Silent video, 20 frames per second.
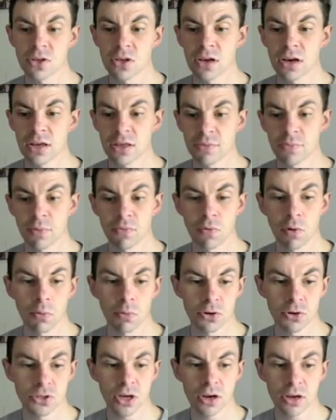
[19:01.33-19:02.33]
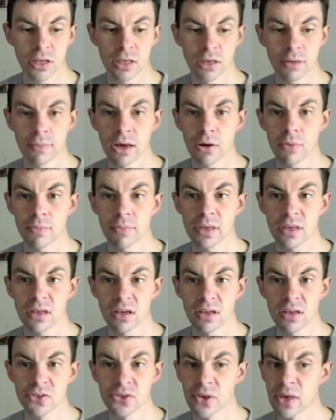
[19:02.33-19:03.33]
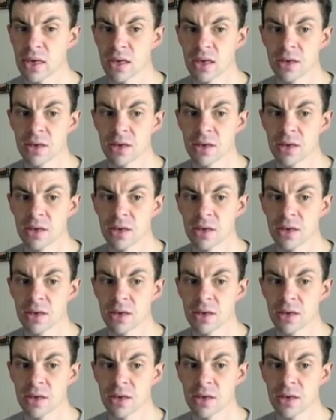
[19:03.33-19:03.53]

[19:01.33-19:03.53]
cusp of what we're talking about, because